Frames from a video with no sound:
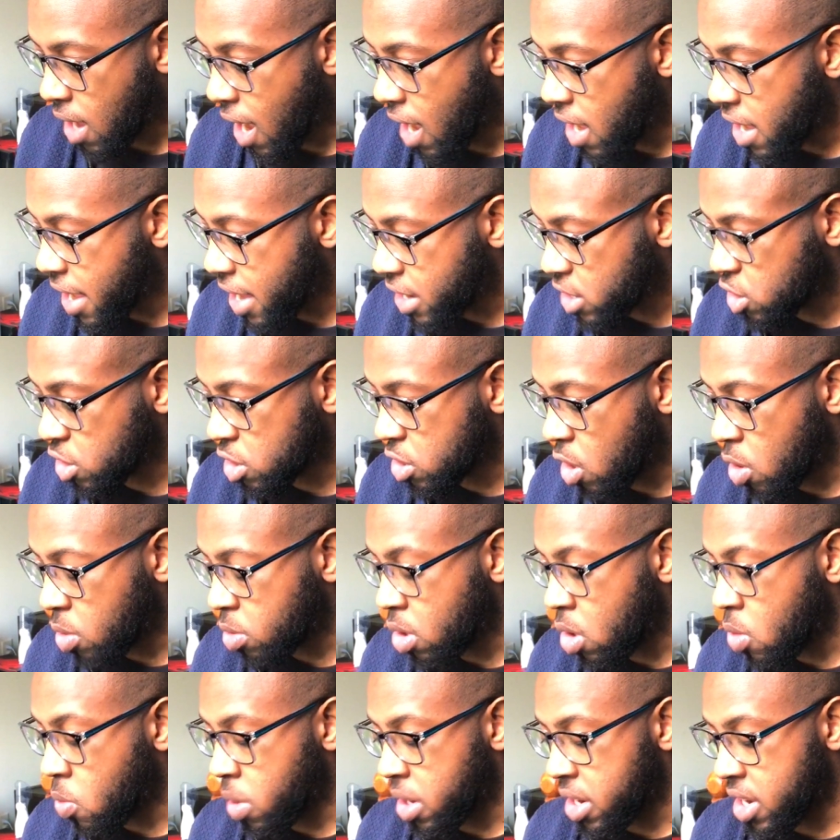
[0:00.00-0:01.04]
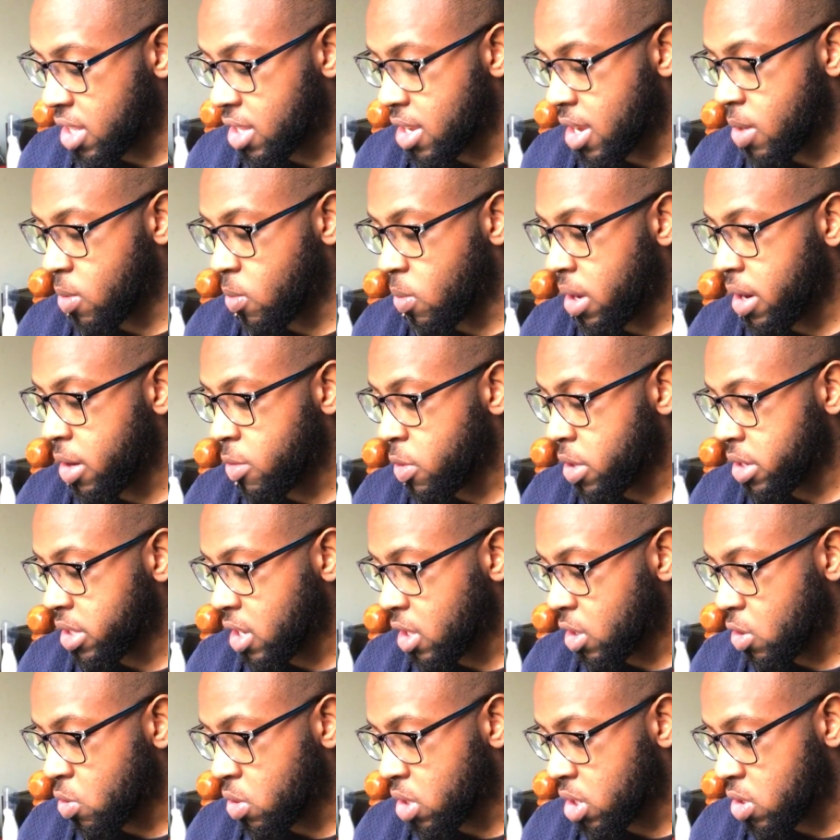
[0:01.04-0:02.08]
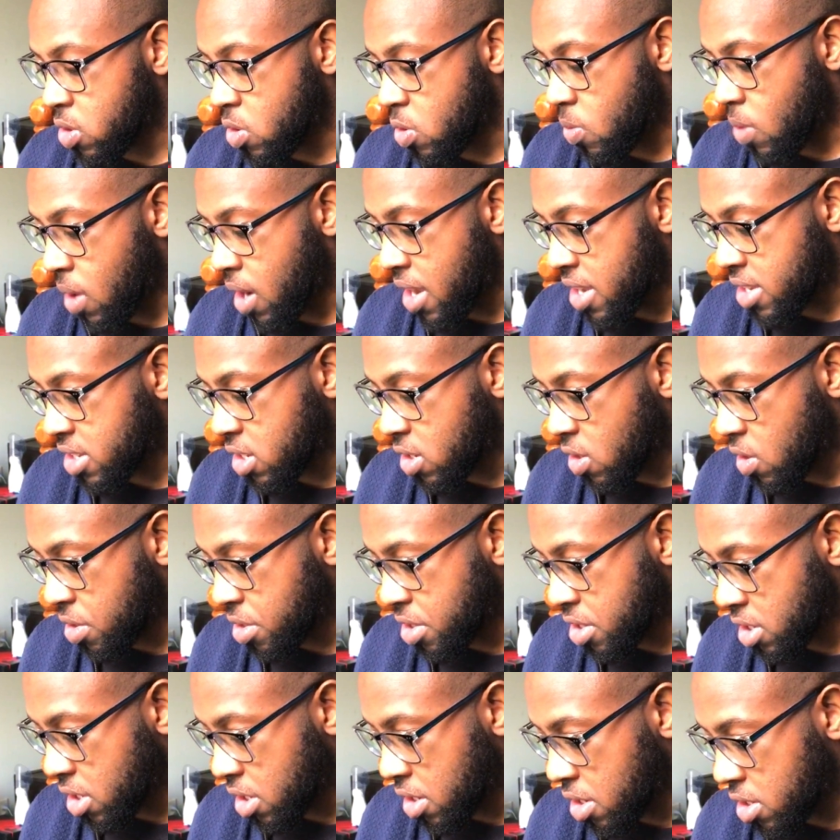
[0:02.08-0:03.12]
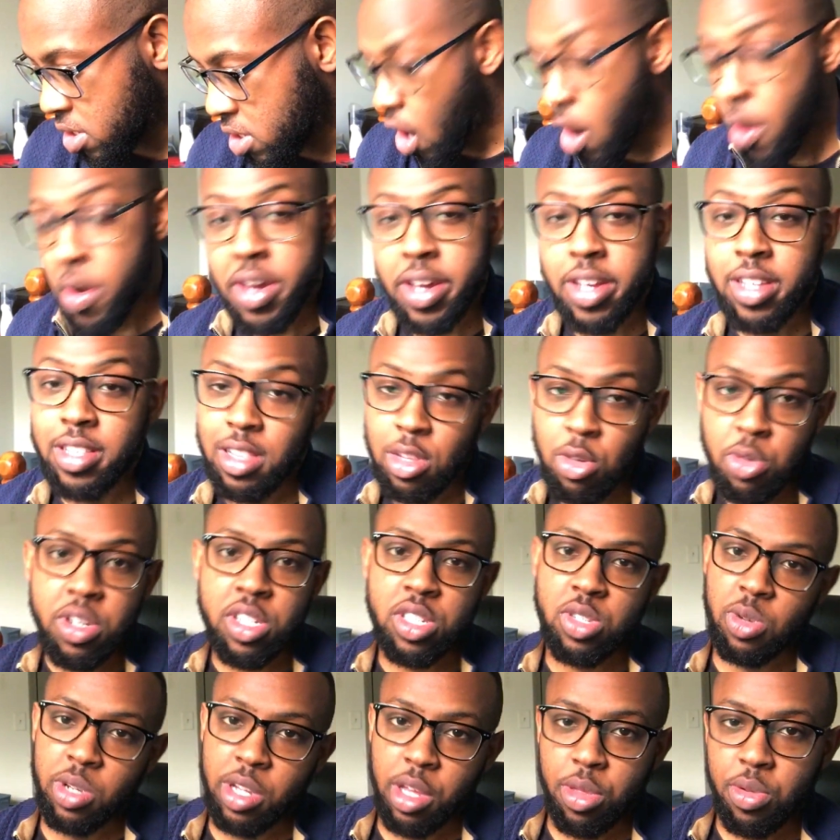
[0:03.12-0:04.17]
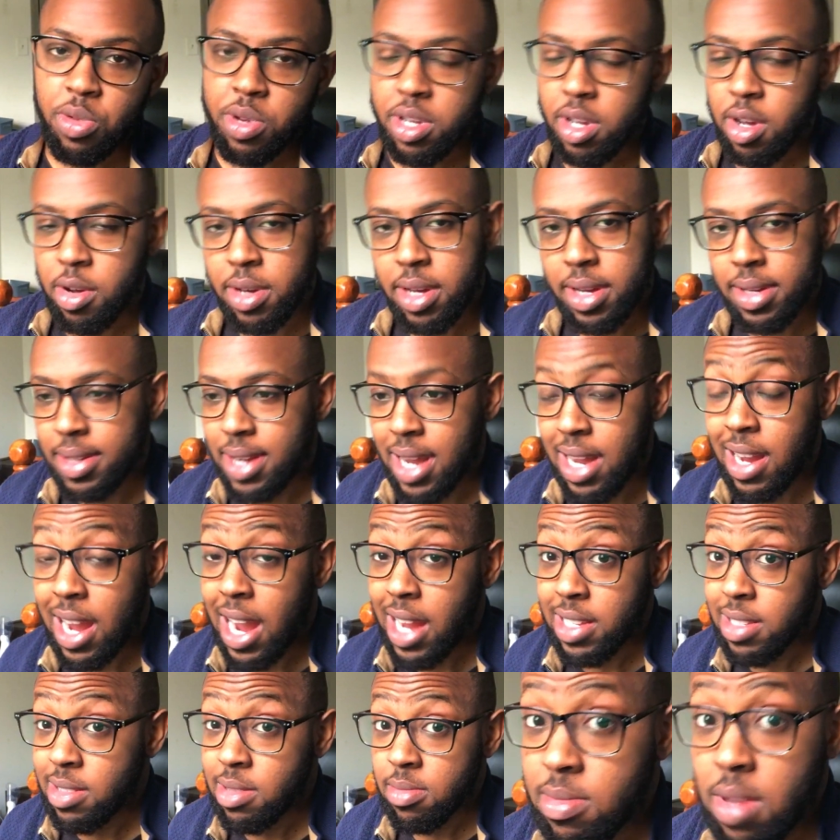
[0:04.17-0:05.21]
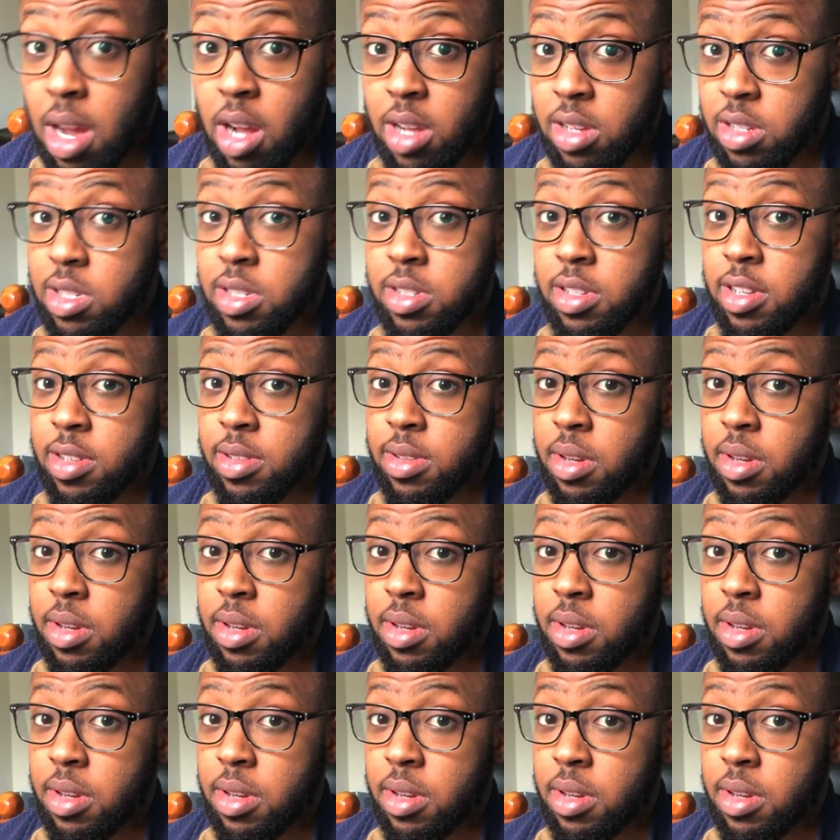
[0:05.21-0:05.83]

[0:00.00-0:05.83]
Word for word: I actually don't know what he did. What did Luka do? Why is he on this list? Oh, Luka's 23. Okay, I honestly didn't